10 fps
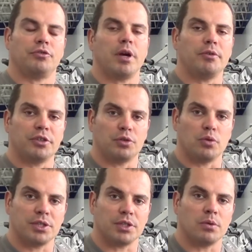throughout your
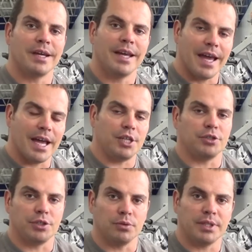torso as
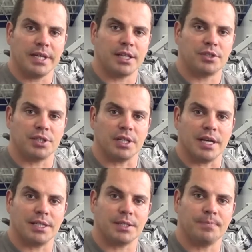you're doing the
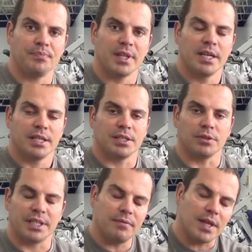exercise. So
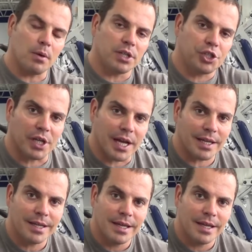give that one a shot,